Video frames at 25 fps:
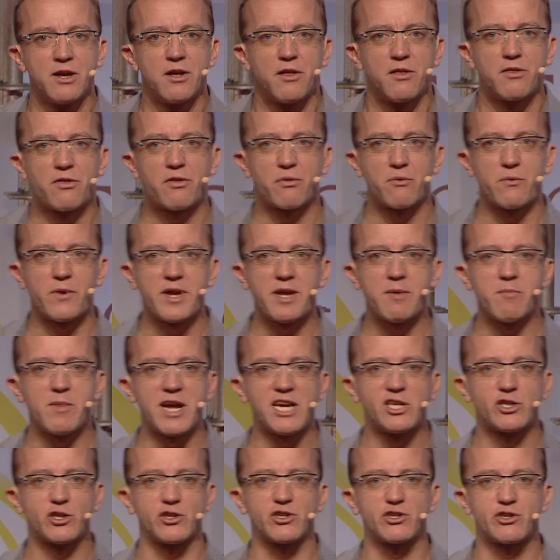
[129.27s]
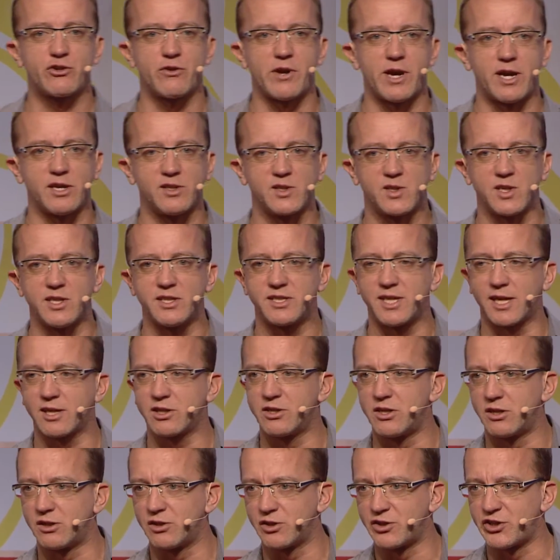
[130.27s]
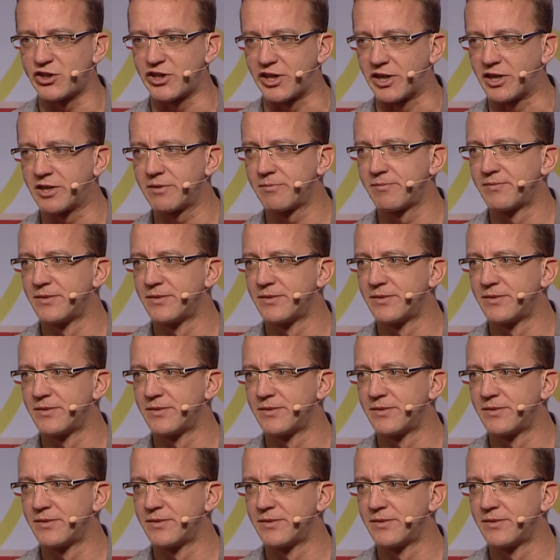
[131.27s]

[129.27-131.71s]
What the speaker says: 3 major trends in technology: